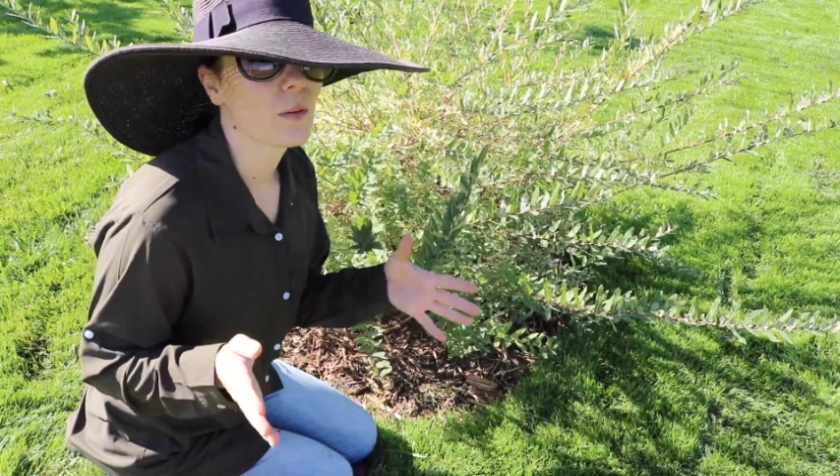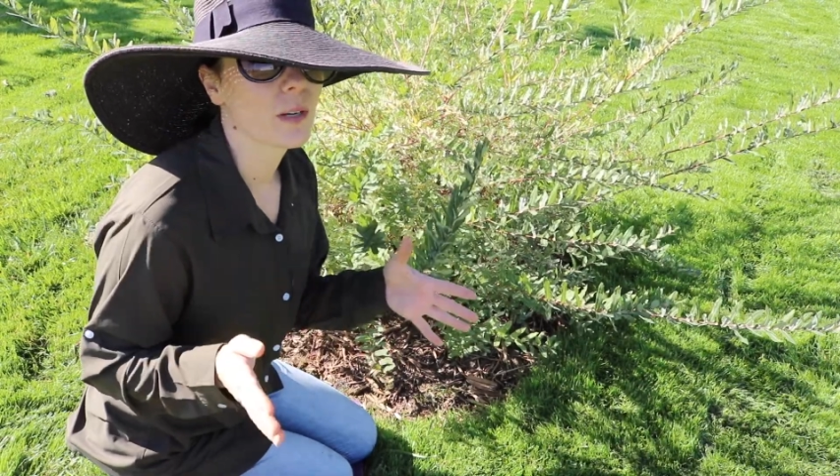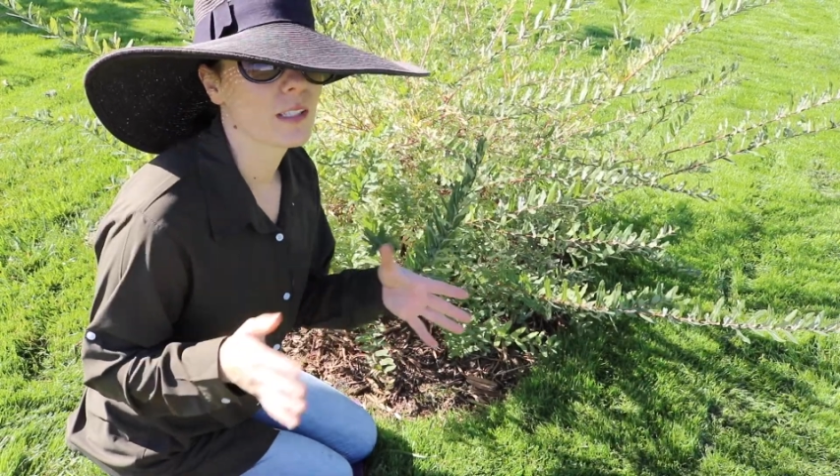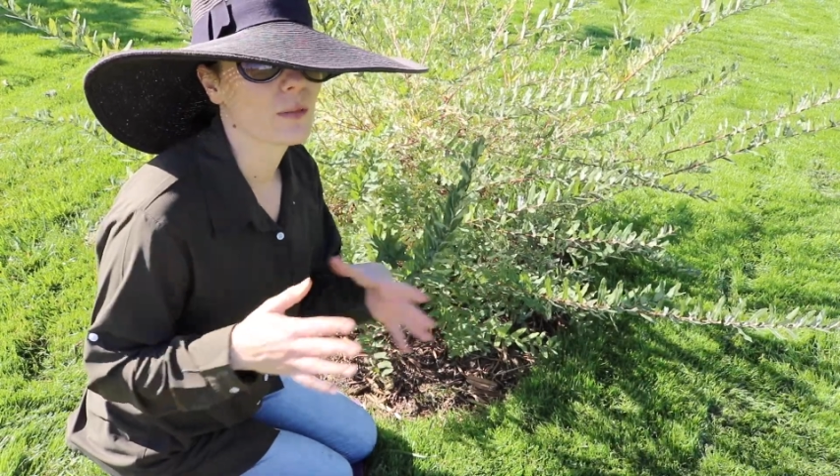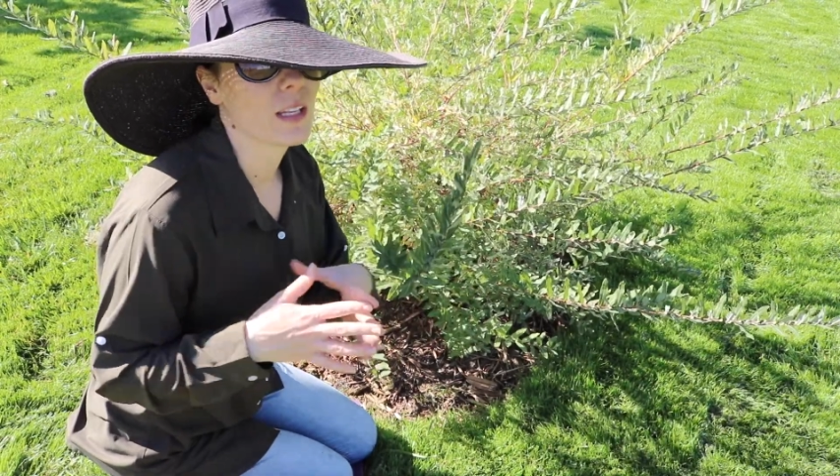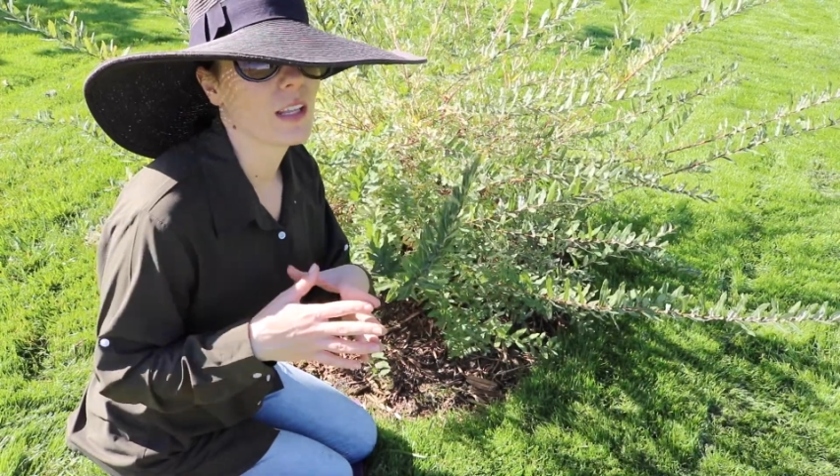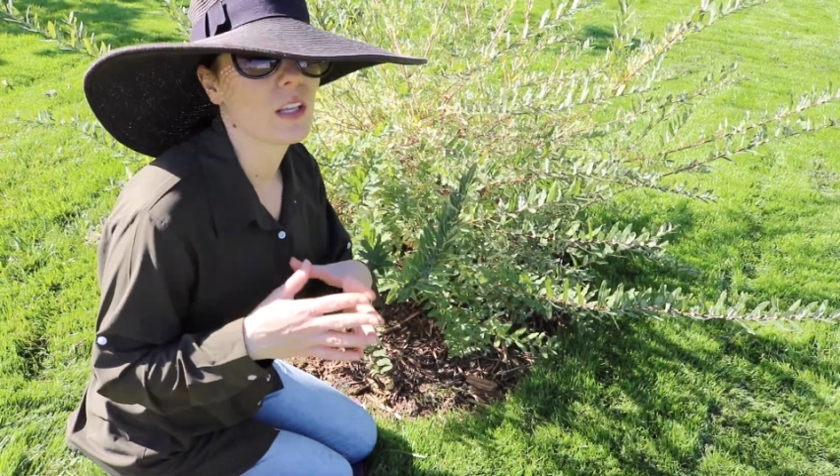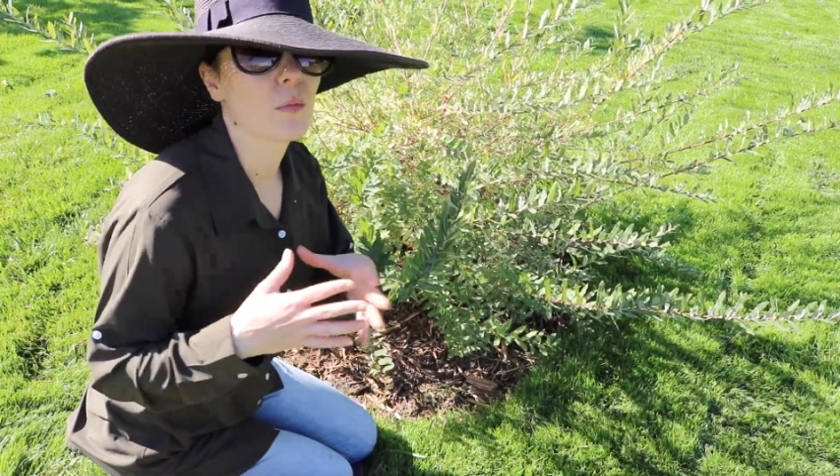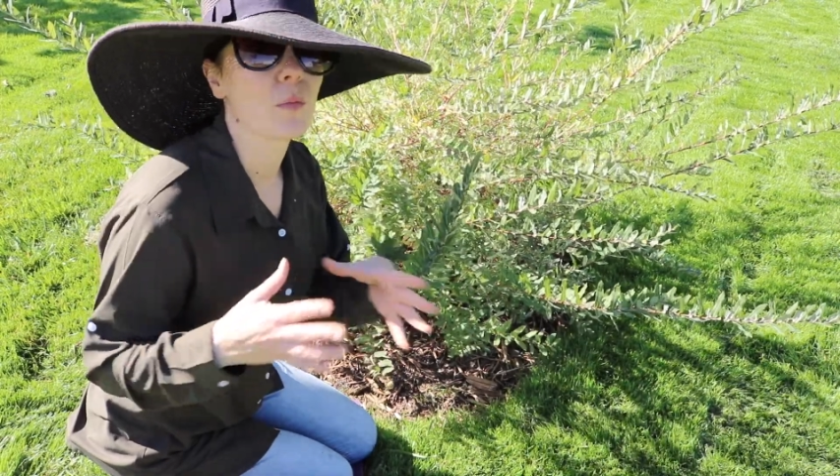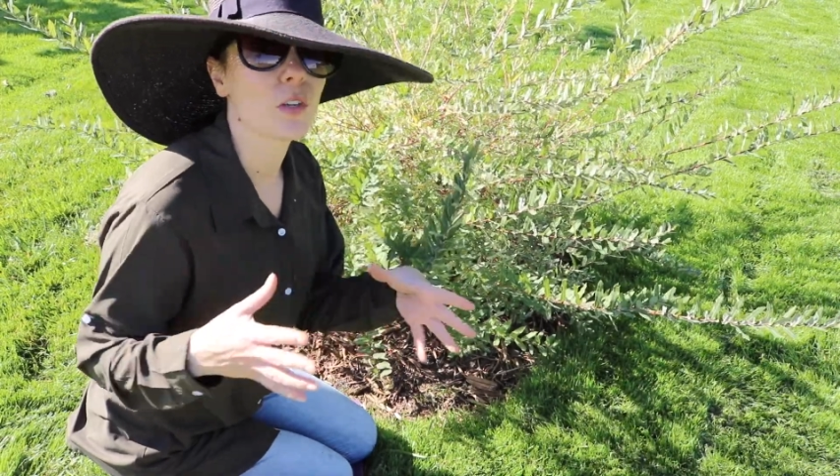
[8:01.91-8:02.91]
was in
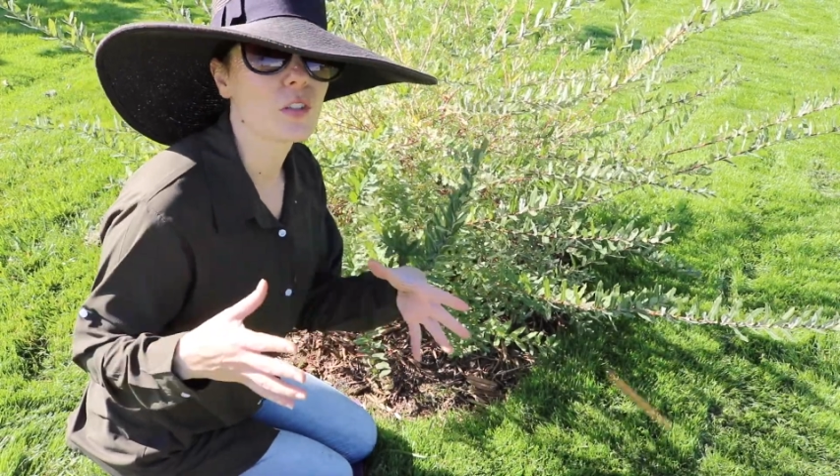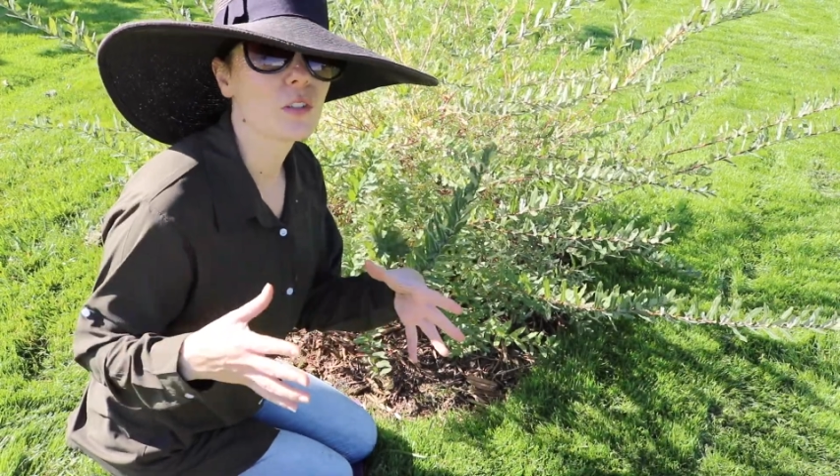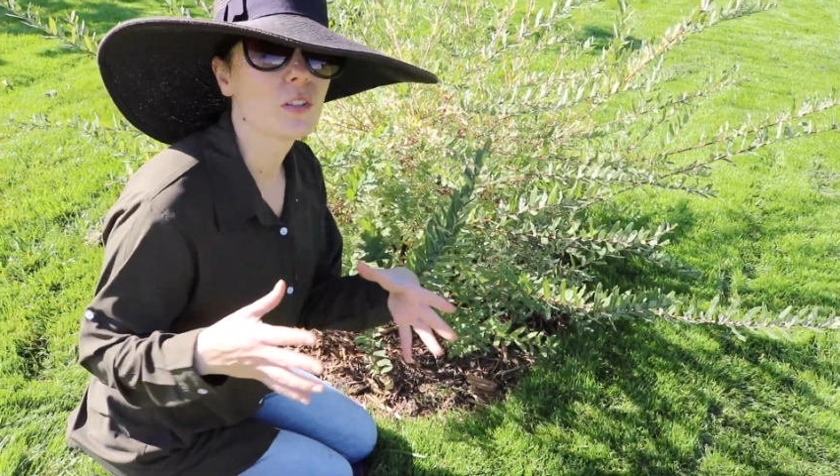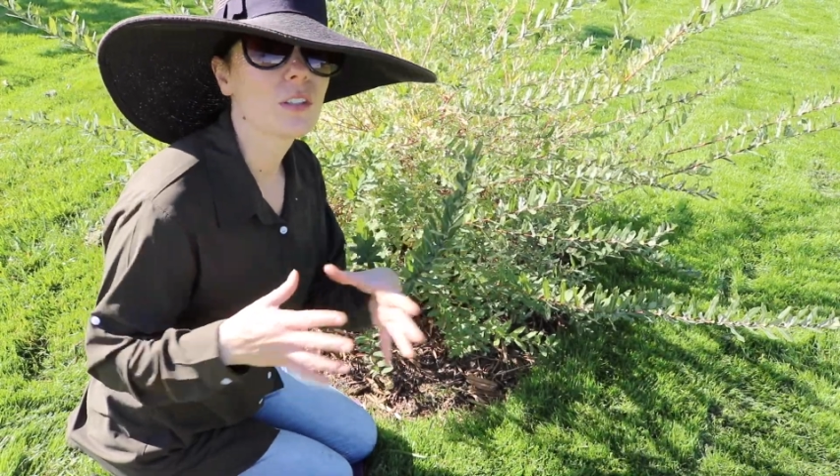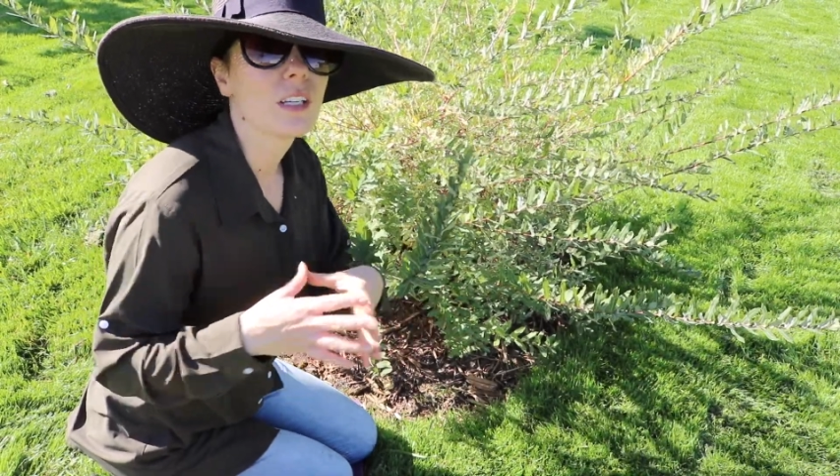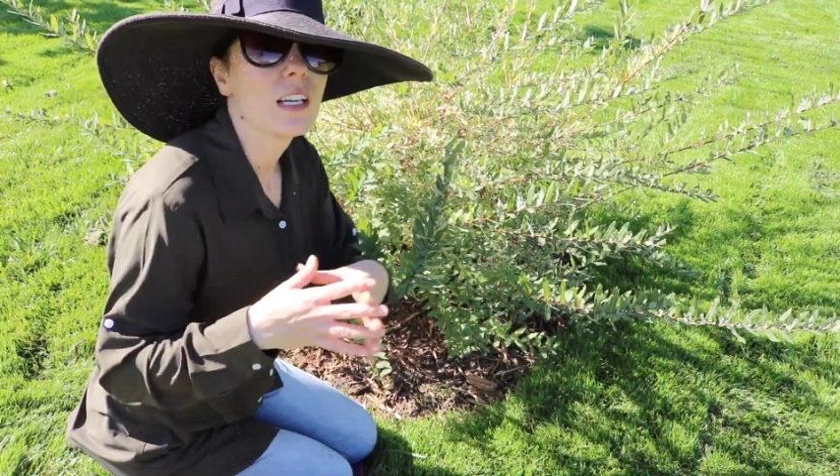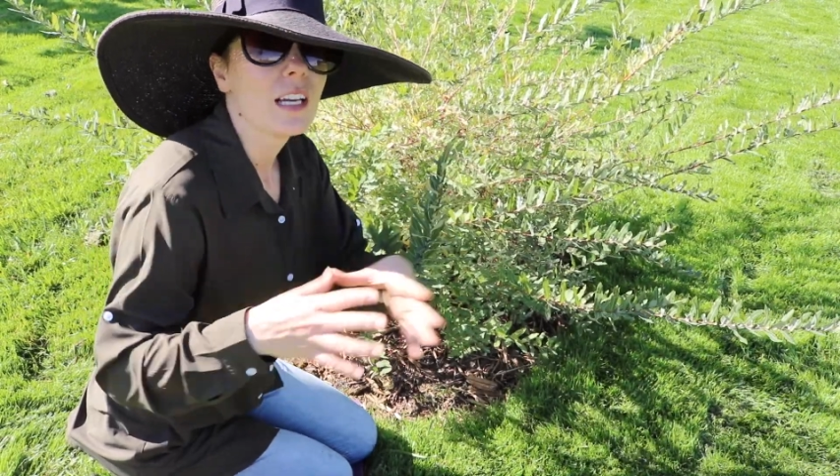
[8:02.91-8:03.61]
the original